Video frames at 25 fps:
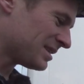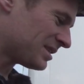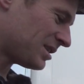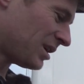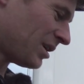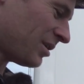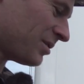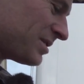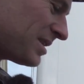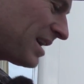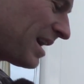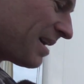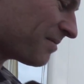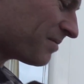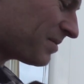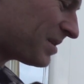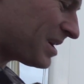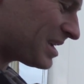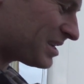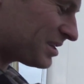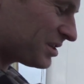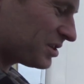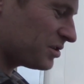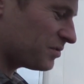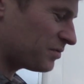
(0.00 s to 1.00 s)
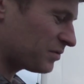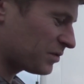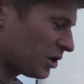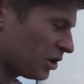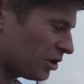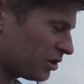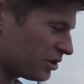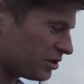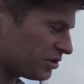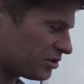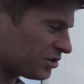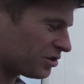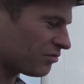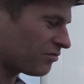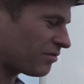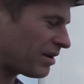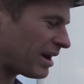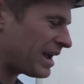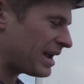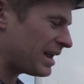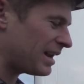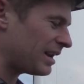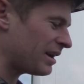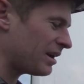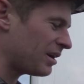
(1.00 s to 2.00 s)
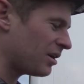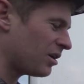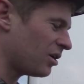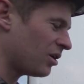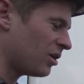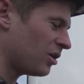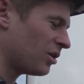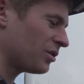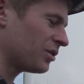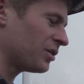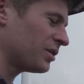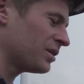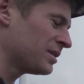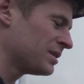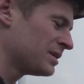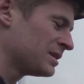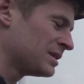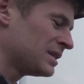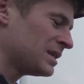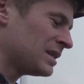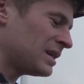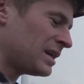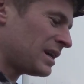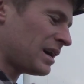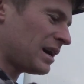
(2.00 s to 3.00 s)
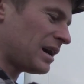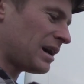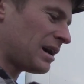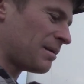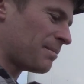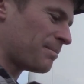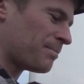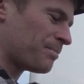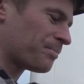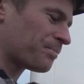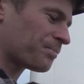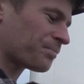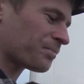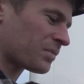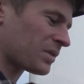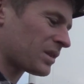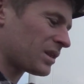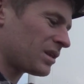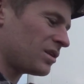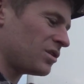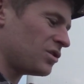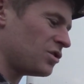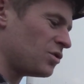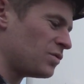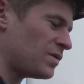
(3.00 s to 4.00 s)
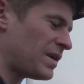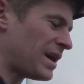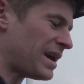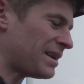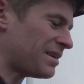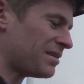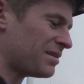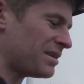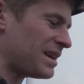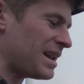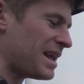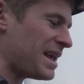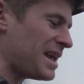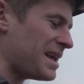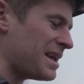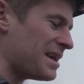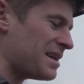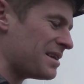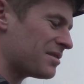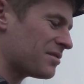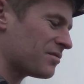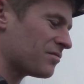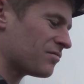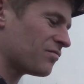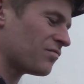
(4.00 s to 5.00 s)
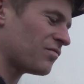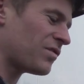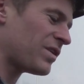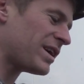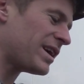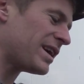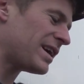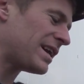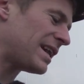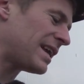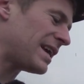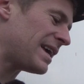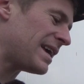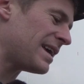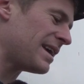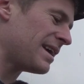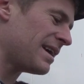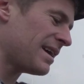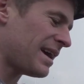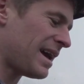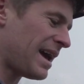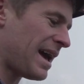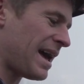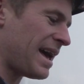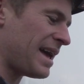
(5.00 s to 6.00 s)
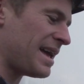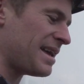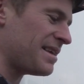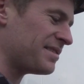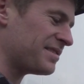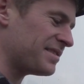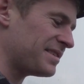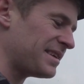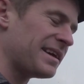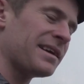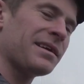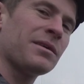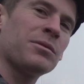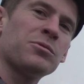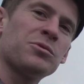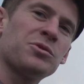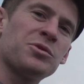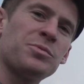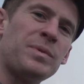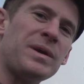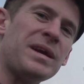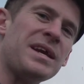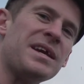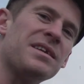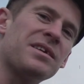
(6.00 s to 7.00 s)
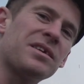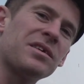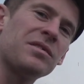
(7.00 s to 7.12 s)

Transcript: So to have this, you've got your derailleur on. You then need really a single speed